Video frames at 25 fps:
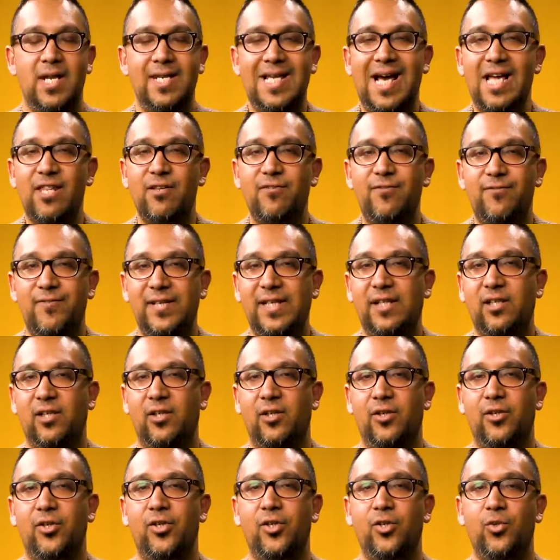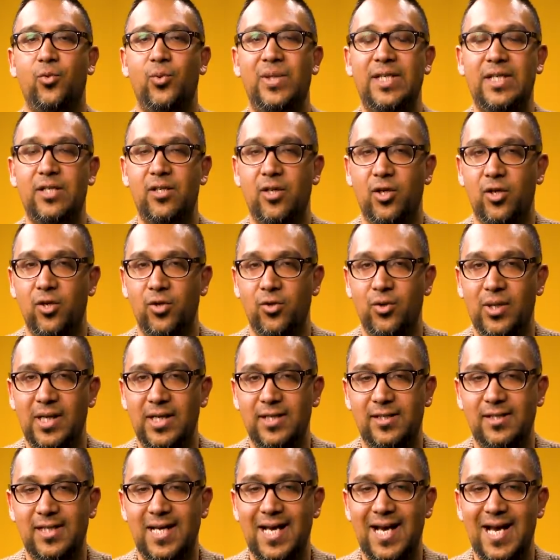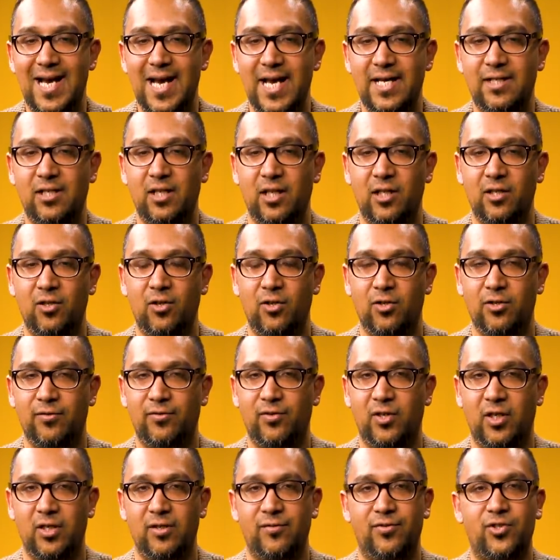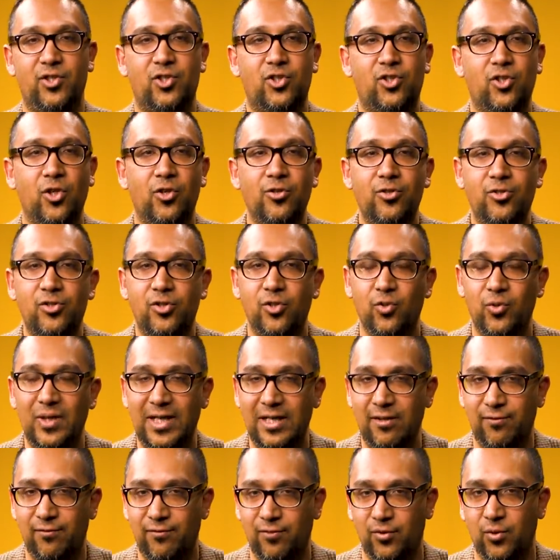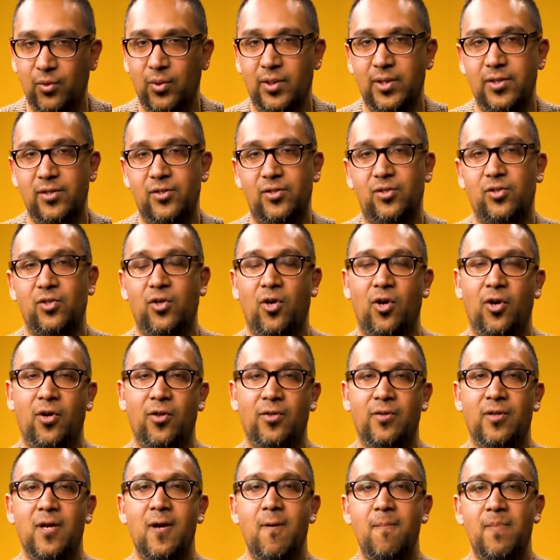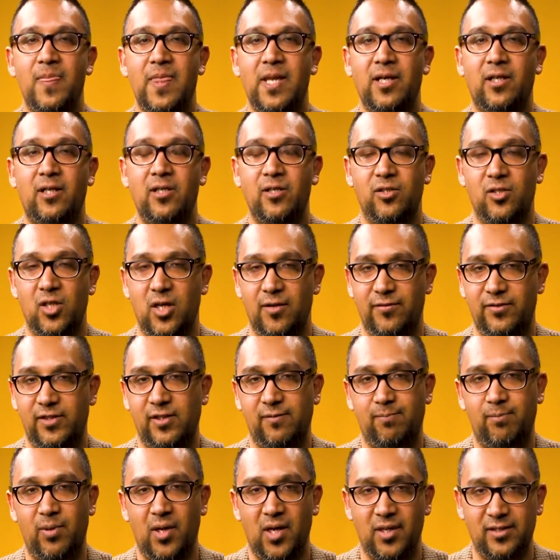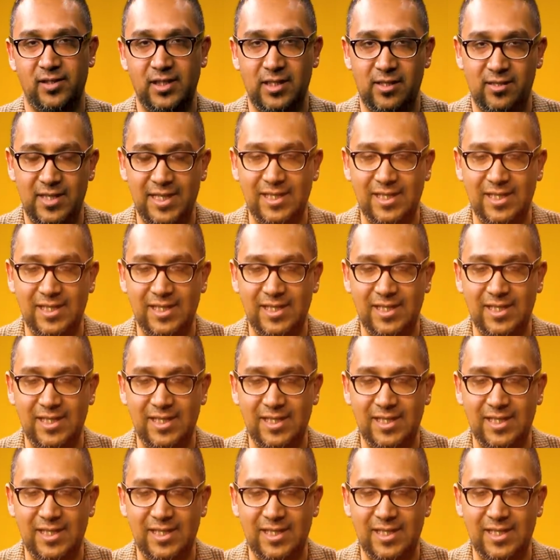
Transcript: Another figure who we know has had a lot of kind of social influence on Conservative Party